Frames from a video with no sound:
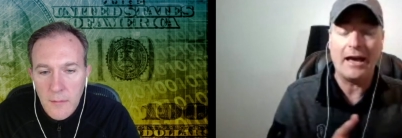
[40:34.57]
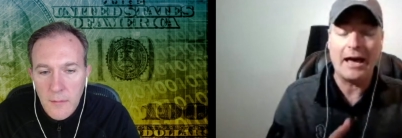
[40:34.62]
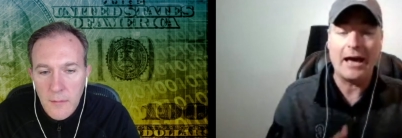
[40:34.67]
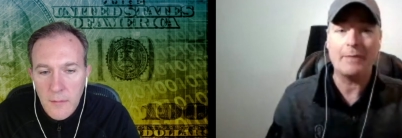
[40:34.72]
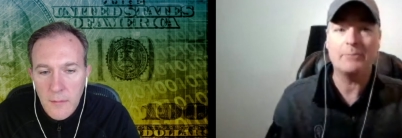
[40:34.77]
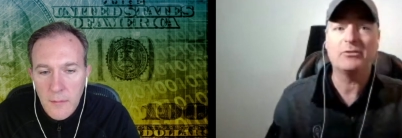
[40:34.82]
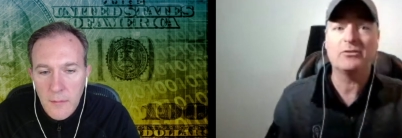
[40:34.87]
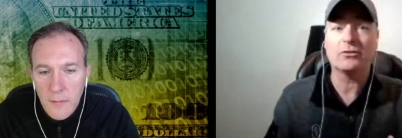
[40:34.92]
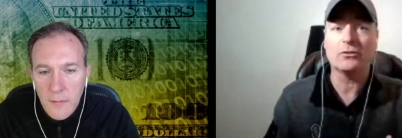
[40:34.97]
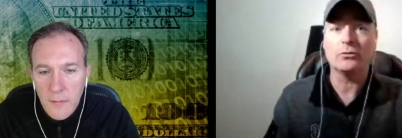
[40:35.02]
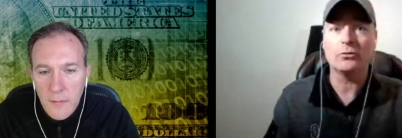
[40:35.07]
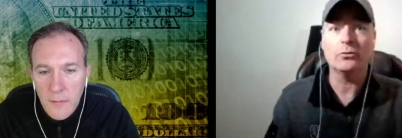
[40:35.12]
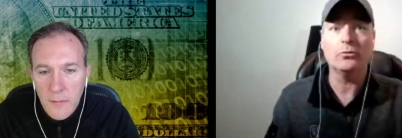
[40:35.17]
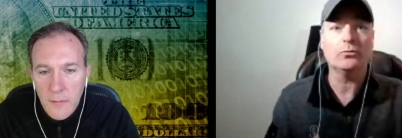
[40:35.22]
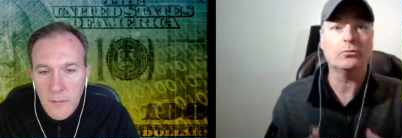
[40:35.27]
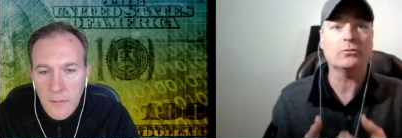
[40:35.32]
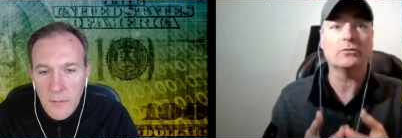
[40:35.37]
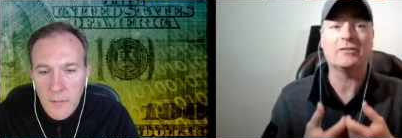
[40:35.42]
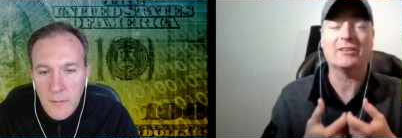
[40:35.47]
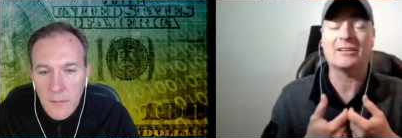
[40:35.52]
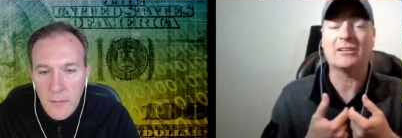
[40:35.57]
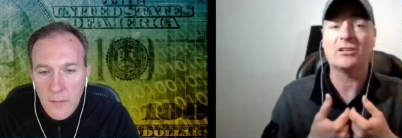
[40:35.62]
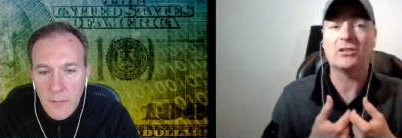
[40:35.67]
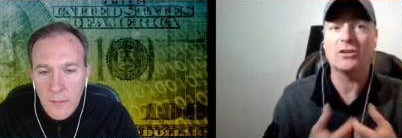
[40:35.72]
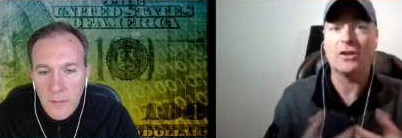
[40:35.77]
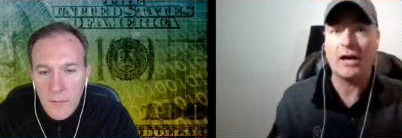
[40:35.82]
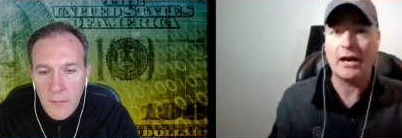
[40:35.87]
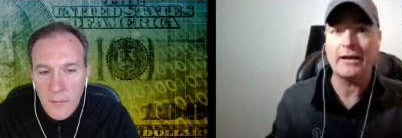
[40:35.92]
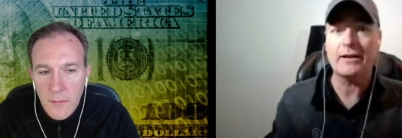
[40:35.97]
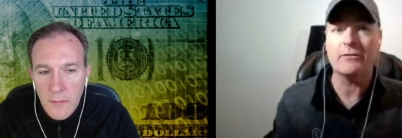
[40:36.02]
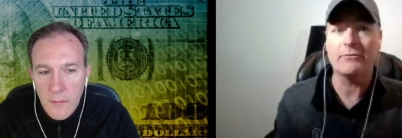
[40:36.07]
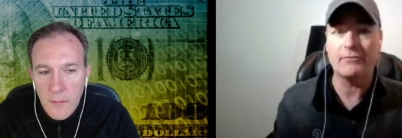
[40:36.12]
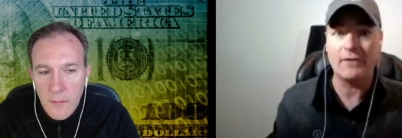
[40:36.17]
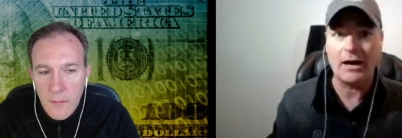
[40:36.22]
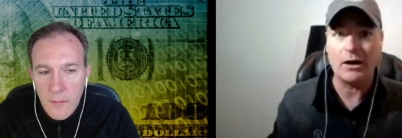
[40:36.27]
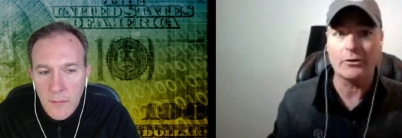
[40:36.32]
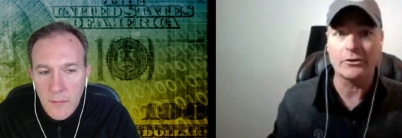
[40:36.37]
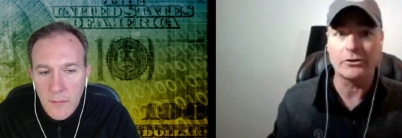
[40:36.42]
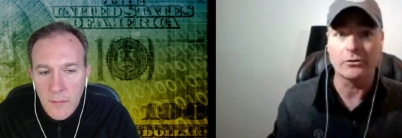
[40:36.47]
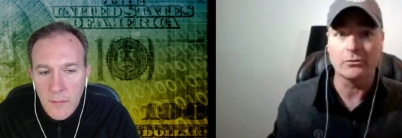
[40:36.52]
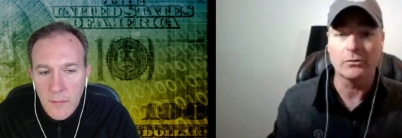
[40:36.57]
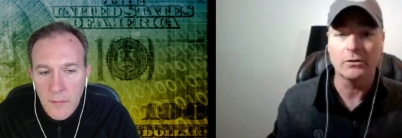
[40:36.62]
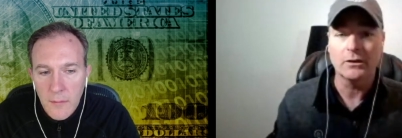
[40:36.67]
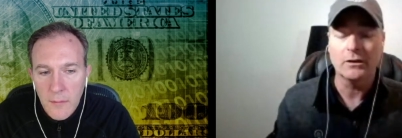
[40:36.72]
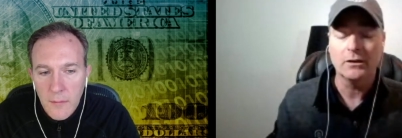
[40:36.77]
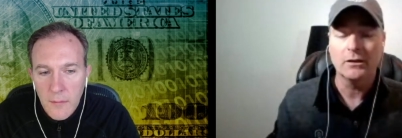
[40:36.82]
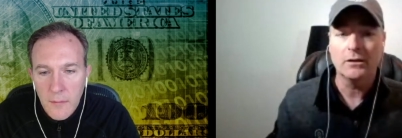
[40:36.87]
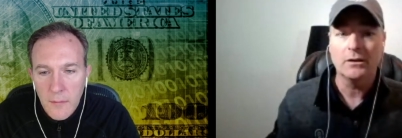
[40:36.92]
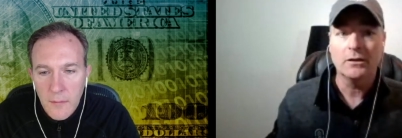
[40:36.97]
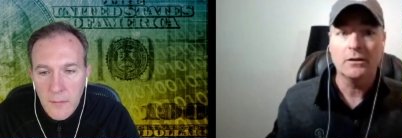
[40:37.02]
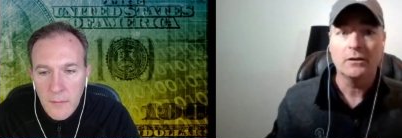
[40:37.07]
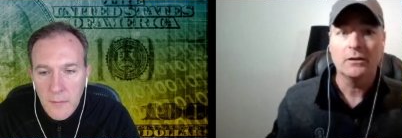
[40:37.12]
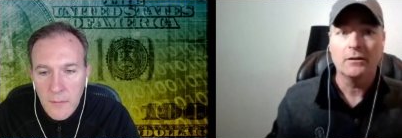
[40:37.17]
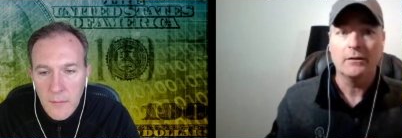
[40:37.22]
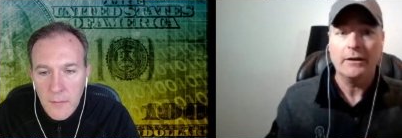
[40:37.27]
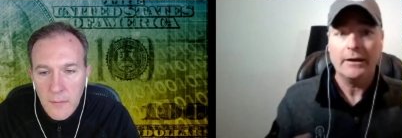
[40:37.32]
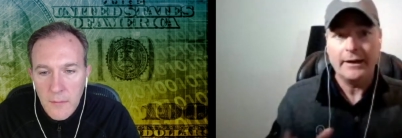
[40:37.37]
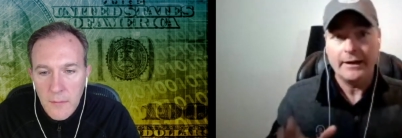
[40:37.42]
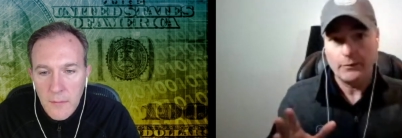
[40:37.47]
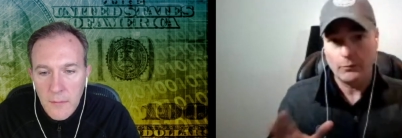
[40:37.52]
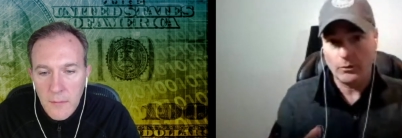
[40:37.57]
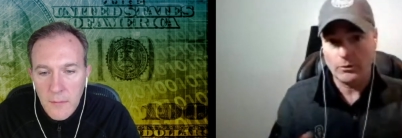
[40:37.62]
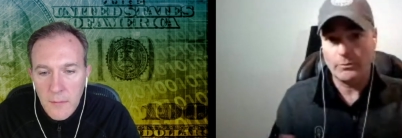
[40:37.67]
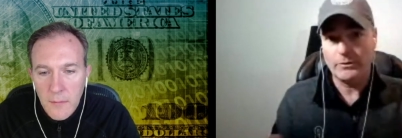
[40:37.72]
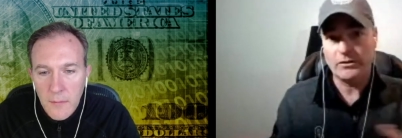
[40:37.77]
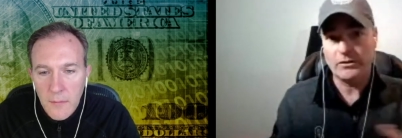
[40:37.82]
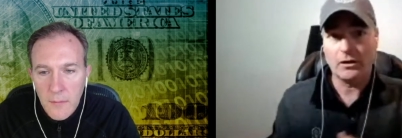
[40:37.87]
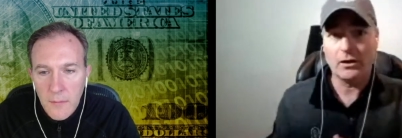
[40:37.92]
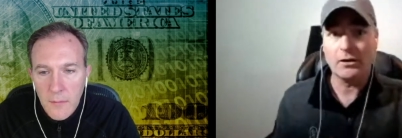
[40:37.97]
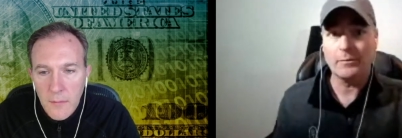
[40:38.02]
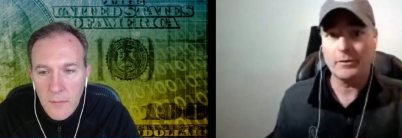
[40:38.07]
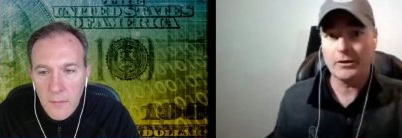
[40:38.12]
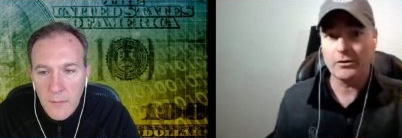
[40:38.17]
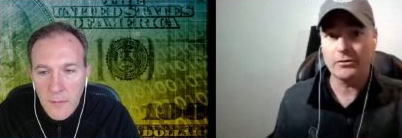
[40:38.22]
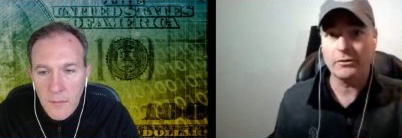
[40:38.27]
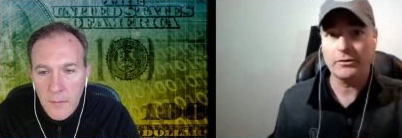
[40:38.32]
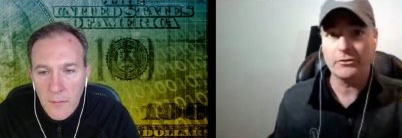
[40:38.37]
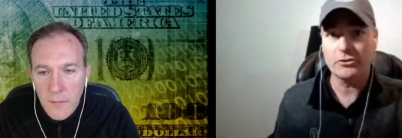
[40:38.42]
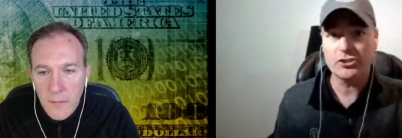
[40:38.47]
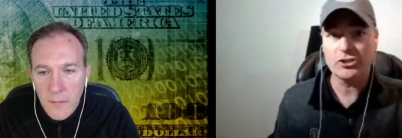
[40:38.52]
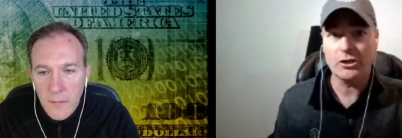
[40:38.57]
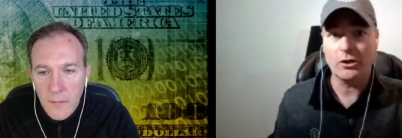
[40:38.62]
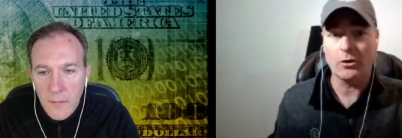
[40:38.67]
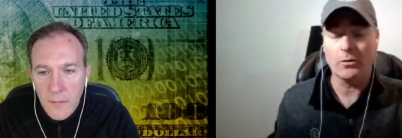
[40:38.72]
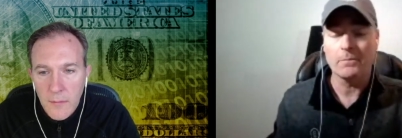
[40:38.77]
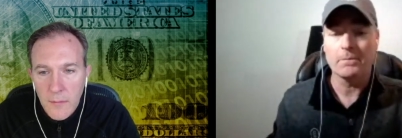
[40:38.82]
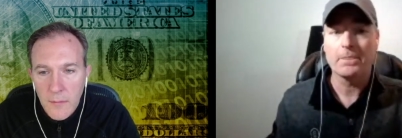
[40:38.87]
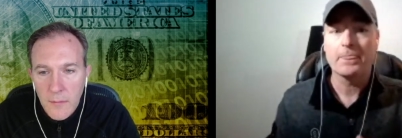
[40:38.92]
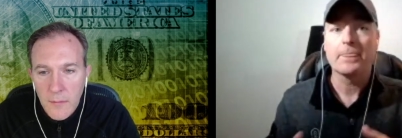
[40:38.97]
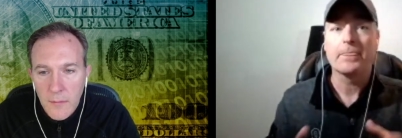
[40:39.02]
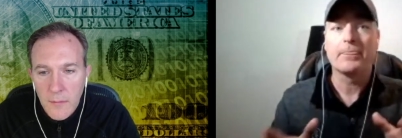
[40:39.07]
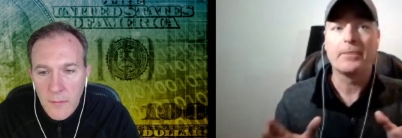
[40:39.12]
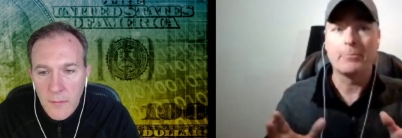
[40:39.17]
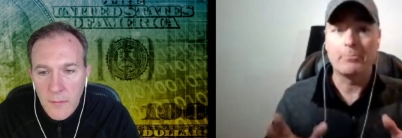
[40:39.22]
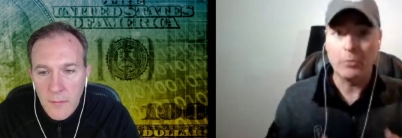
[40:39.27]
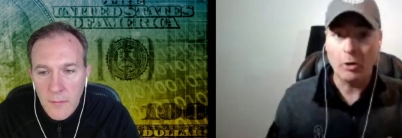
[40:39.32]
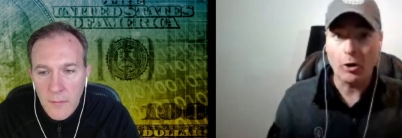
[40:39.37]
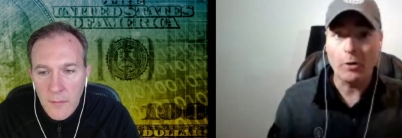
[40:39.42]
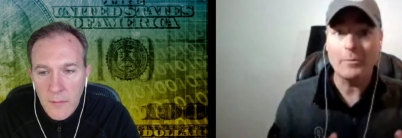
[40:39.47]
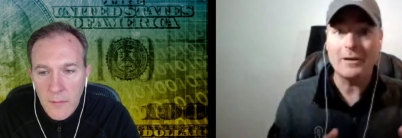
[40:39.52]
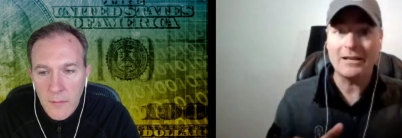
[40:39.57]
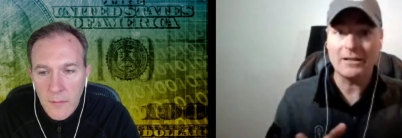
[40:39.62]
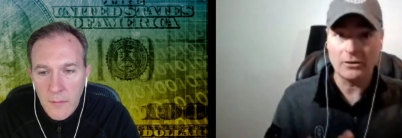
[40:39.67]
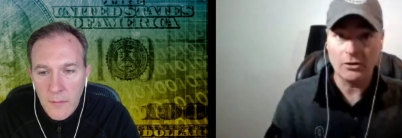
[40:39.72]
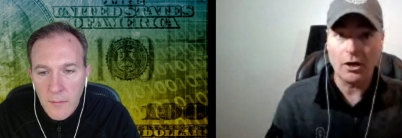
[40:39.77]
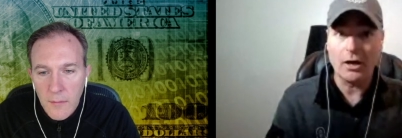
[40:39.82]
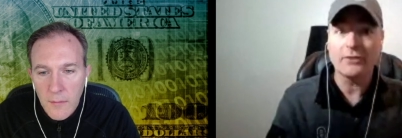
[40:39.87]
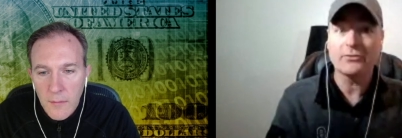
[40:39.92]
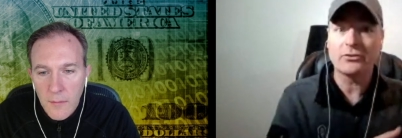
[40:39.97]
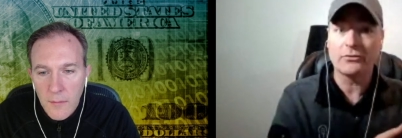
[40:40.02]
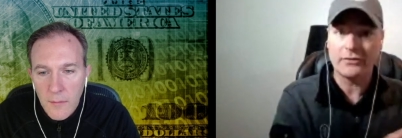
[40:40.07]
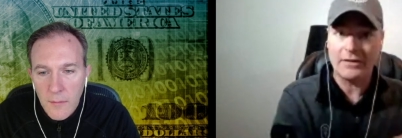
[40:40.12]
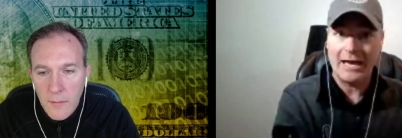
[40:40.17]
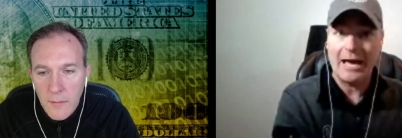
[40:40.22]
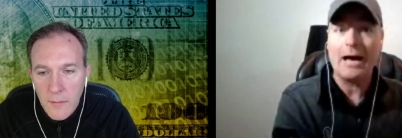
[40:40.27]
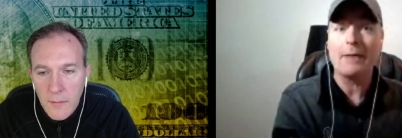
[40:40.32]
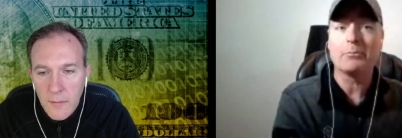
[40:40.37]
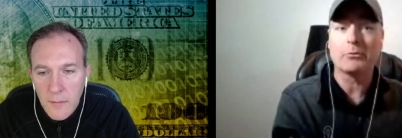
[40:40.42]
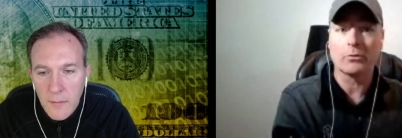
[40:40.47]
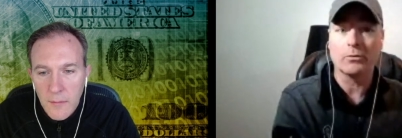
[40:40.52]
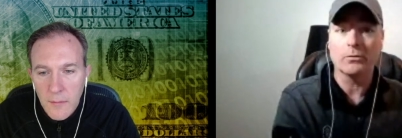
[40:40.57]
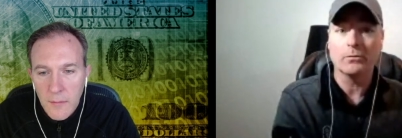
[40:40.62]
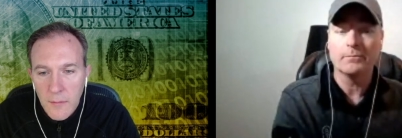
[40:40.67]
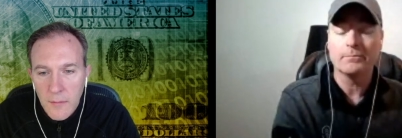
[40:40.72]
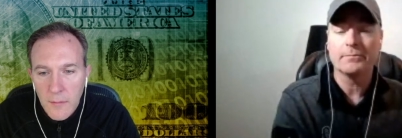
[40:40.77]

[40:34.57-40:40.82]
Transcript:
Speaker 1: absolute decline of value. And what do we talk about early in the show? The permanent loss of capital